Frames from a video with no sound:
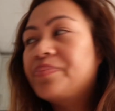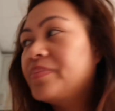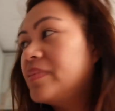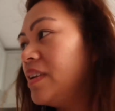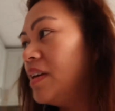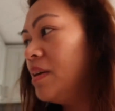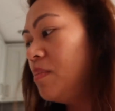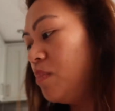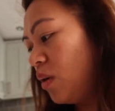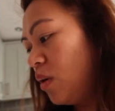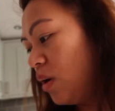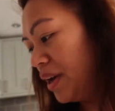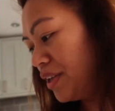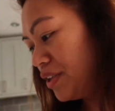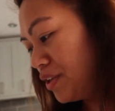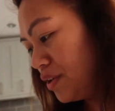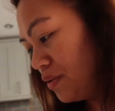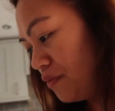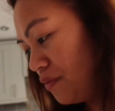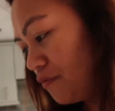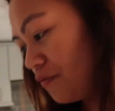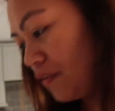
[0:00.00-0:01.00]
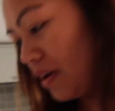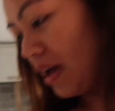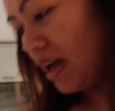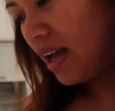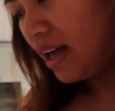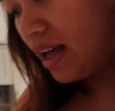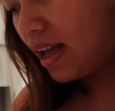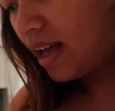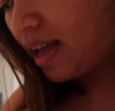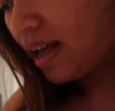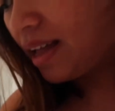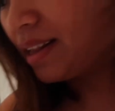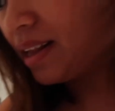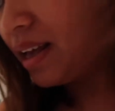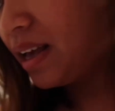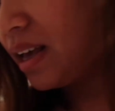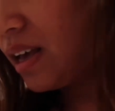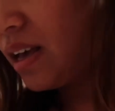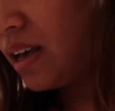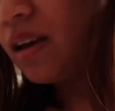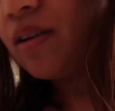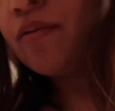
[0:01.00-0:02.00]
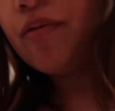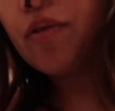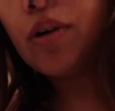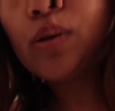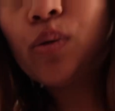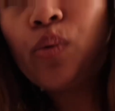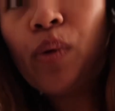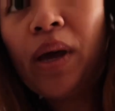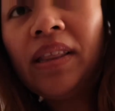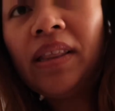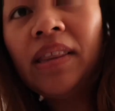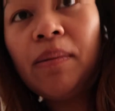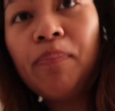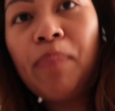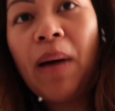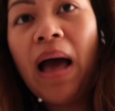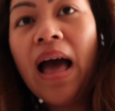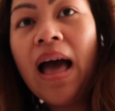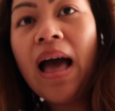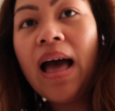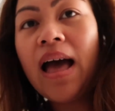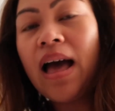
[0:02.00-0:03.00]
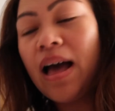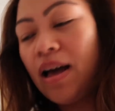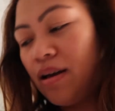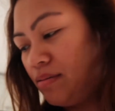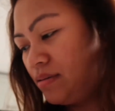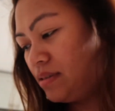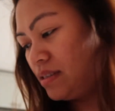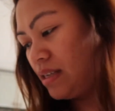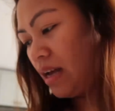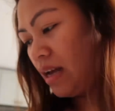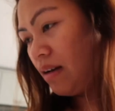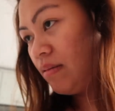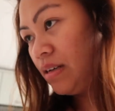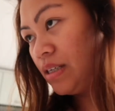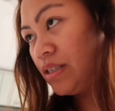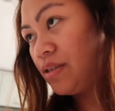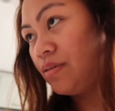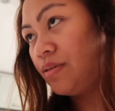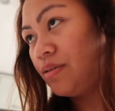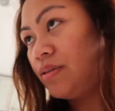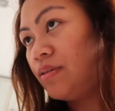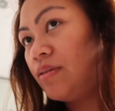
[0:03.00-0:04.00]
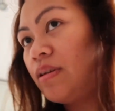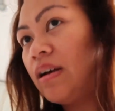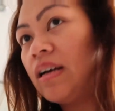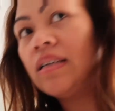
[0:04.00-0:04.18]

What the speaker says: He bought a new fan for 20 pounds! I will show you guys.